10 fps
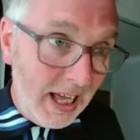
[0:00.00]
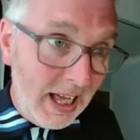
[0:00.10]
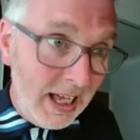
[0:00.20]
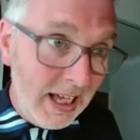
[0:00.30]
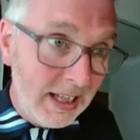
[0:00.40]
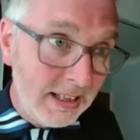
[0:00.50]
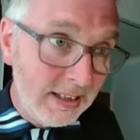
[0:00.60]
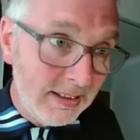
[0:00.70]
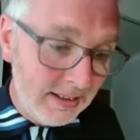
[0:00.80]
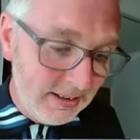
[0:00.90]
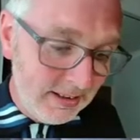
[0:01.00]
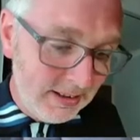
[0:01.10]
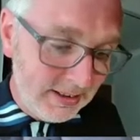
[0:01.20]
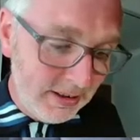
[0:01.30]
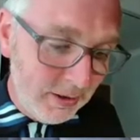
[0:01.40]
and
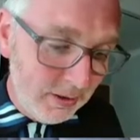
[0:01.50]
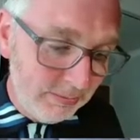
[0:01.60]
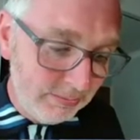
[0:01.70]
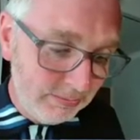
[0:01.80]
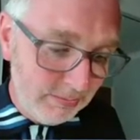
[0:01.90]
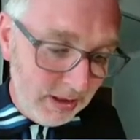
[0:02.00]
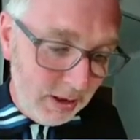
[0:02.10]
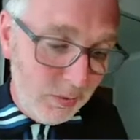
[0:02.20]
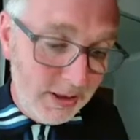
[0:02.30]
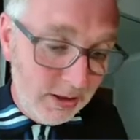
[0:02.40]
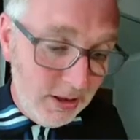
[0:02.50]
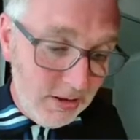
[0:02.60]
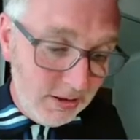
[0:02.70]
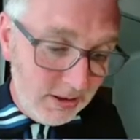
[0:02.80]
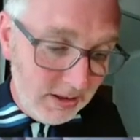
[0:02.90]
so I went
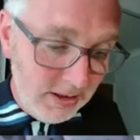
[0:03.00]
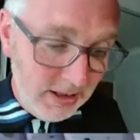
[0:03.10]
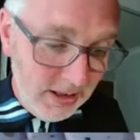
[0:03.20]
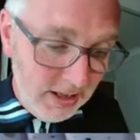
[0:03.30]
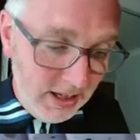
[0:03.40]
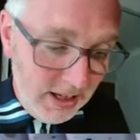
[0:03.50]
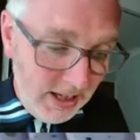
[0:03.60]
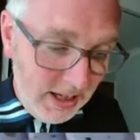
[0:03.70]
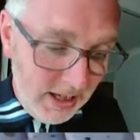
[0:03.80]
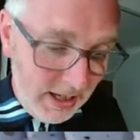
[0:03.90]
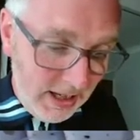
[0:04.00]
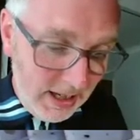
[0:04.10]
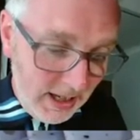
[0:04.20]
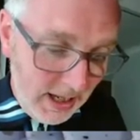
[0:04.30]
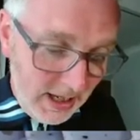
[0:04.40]
along.
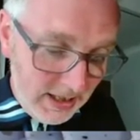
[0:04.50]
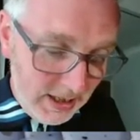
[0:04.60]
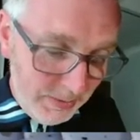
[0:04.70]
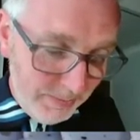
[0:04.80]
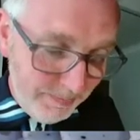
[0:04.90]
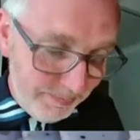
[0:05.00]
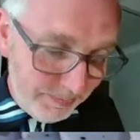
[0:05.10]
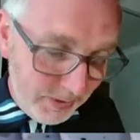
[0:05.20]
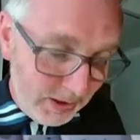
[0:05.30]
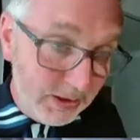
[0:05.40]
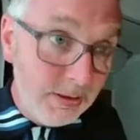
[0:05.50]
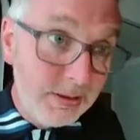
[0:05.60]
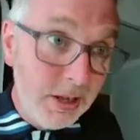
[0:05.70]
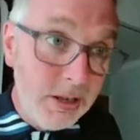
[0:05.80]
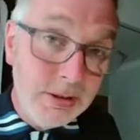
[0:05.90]
Uh, and um, there
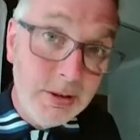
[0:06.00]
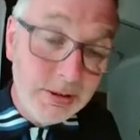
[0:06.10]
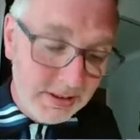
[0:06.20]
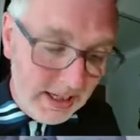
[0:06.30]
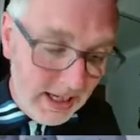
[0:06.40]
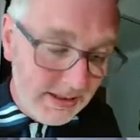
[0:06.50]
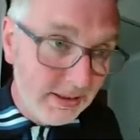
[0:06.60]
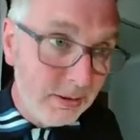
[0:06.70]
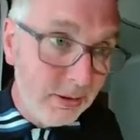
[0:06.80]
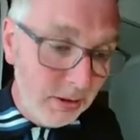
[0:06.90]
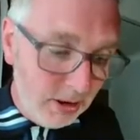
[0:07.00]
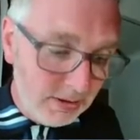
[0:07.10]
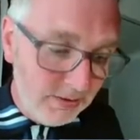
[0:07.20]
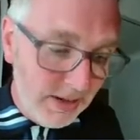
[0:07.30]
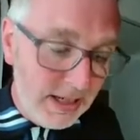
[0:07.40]
was an outdoor stage and there were
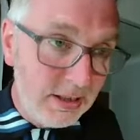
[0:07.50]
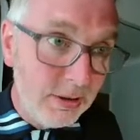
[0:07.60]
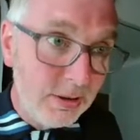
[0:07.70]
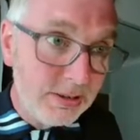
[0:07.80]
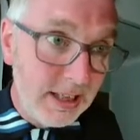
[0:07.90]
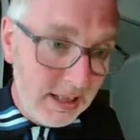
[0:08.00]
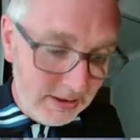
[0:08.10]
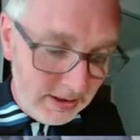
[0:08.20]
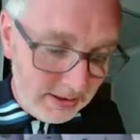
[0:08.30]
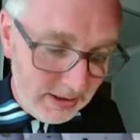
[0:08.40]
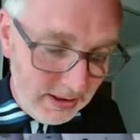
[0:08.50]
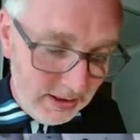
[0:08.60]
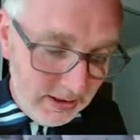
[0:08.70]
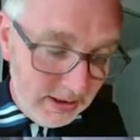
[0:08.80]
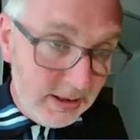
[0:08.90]
lots of indoor stages.
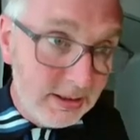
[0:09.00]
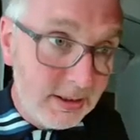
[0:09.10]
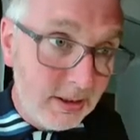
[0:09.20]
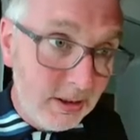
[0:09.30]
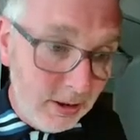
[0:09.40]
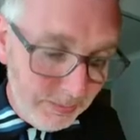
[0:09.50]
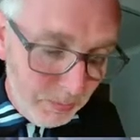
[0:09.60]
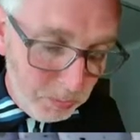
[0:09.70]
So